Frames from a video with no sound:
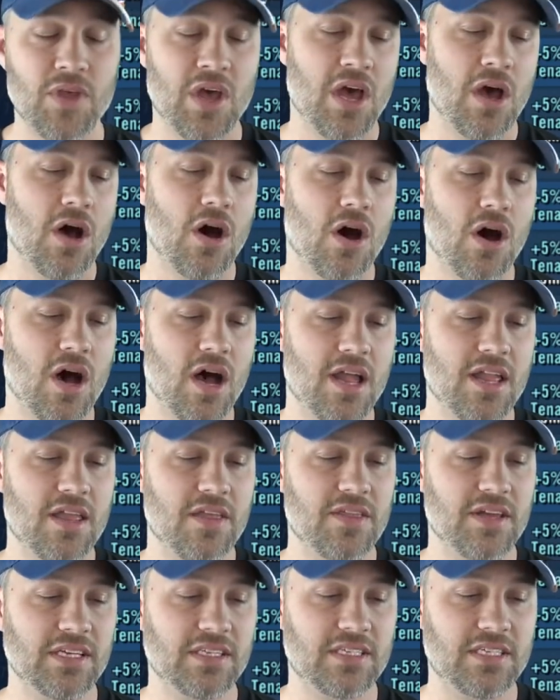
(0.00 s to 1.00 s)
on
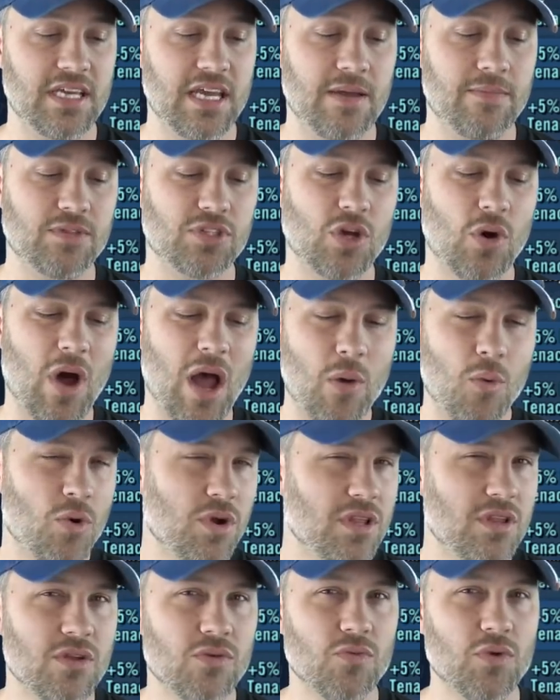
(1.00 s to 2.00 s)
this team. So I
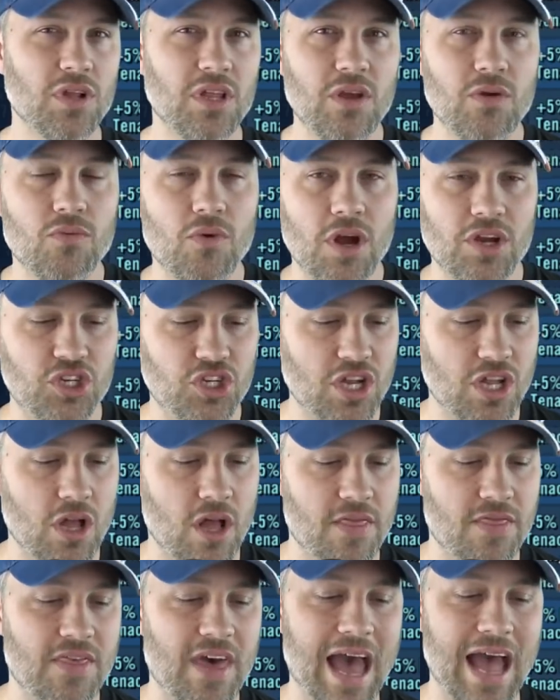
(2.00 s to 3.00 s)
wouldn't really rush in
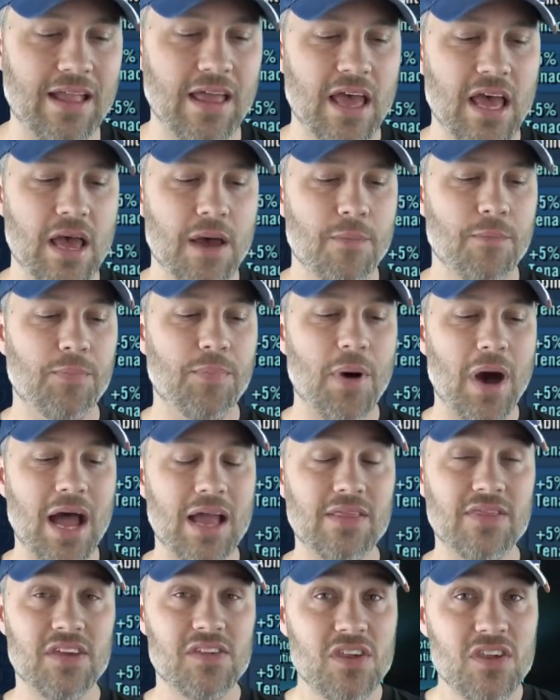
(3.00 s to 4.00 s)
on that. But
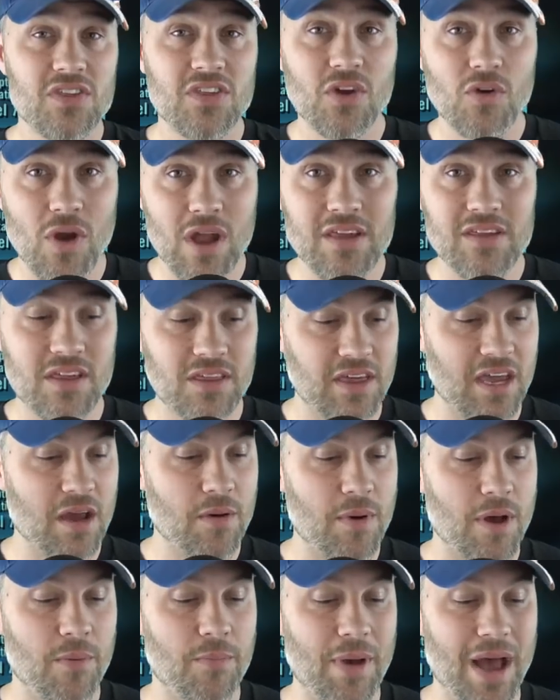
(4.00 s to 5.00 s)
this is the crazy thing
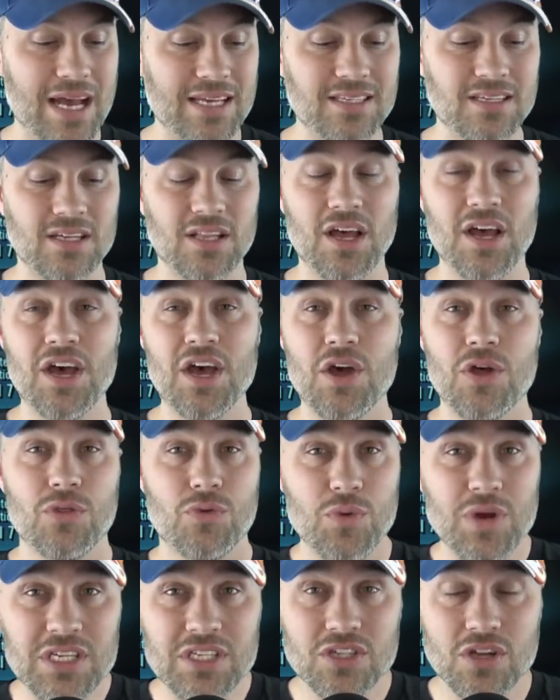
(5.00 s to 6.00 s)
about Bastila.
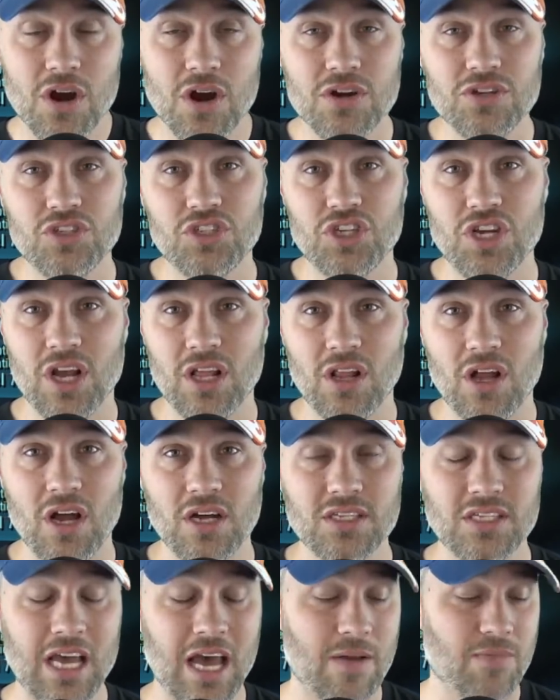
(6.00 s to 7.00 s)
3 stars, she unlocks
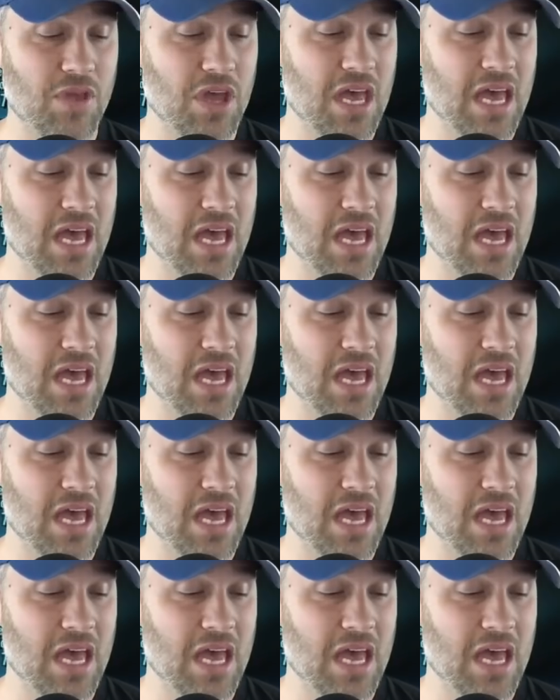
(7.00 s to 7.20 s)
that.